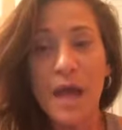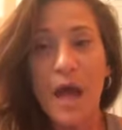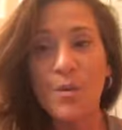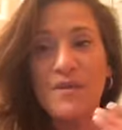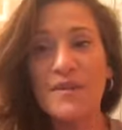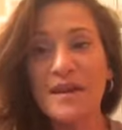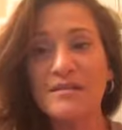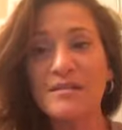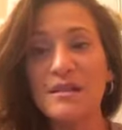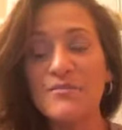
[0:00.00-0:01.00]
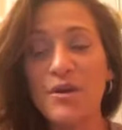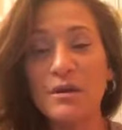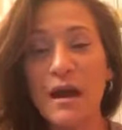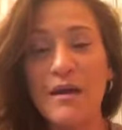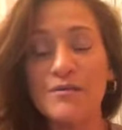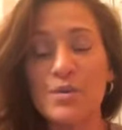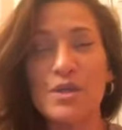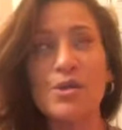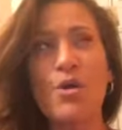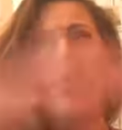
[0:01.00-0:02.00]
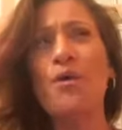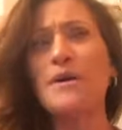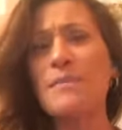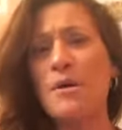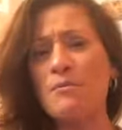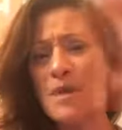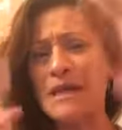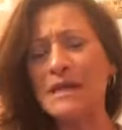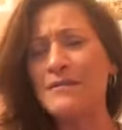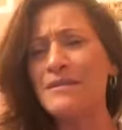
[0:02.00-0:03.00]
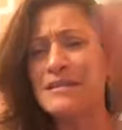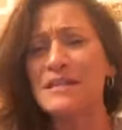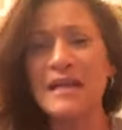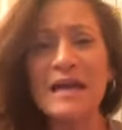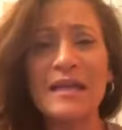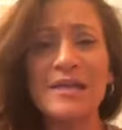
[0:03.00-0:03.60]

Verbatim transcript: and we forget to live our lives. We start worrying about money and this and that.